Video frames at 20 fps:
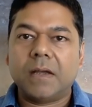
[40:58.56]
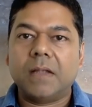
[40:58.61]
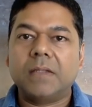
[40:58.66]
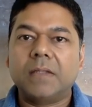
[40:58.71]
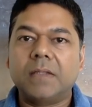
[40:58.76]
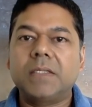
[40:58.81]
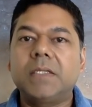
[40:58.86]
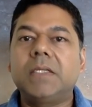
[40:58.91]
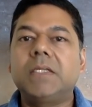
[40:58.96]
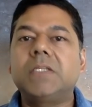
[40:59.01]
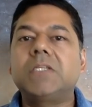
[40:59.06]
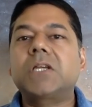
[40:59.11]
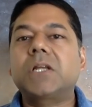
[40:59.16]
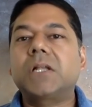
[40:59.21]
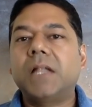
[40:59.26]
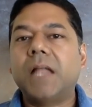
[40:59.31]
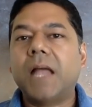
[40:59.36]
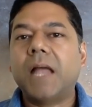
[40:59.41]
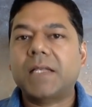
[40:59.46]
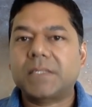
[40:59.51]
teach
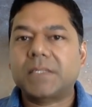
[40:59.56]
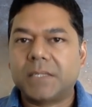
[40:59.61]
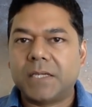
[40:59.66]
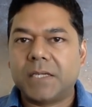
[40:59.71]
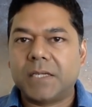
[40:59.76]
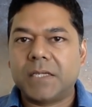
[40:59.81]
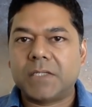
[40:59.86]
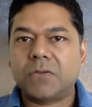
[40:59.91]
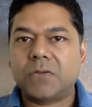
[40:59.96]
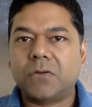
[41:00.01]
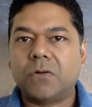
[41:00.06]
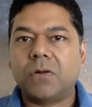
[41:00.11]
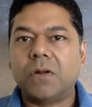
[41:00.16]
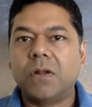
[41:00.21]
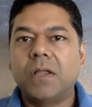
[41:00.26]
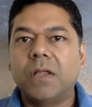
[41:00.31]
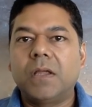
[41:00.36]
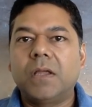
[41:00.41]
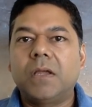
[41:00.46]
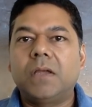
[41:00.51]
classes, or
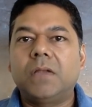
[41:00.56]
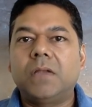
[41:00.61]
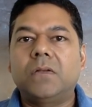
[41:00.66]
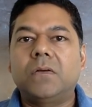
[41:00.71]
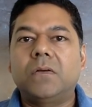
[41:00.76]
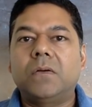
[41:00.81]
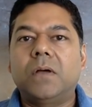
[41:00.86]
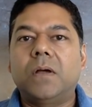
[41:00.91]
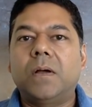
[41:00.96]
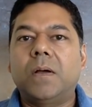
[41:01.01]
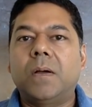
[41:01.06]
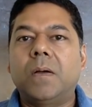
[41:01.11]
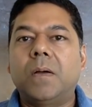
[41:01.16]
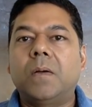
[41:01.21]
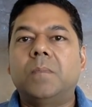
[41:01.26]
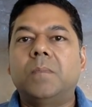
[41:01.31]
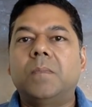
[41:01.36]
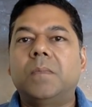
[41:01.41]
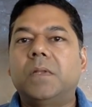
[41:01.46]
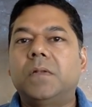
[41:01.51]

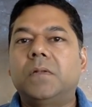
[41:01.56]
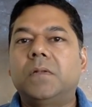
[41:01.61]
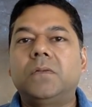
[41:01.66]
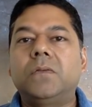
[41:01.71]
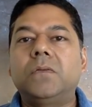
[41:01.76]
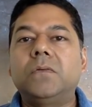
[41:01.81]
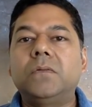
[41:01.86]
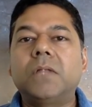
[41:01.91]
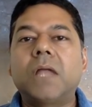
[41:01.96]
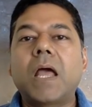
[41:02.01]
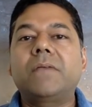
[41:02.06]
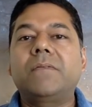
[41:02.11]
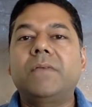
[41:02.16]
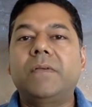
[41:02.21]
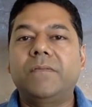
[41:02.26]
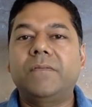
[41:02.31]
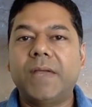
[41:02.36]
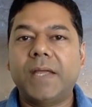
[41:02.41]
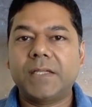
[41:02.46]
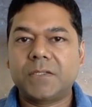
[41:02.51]
do live
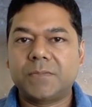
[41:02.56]
events,